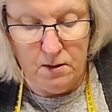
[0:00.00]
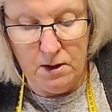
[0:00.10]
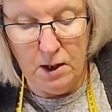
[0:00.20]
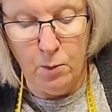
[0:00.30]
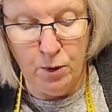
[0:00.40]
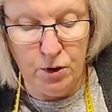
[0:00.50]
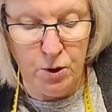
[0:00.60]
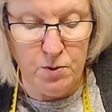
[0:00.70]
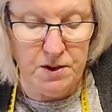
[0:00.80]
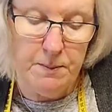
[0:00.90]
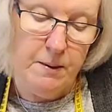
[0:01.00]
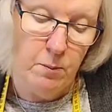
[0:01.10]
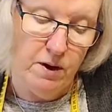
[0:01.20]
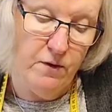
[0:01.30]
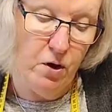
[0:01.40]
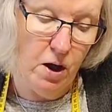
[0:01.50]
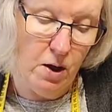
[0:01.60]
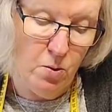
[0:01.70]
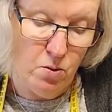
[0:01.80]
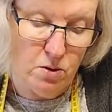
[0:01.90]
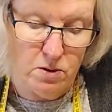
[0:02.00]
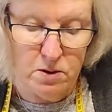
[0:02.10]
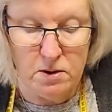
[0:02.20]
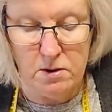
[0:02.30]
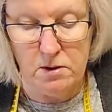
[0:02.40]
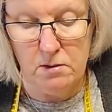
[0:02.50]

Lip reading: I'll put a new zip in one of her coats.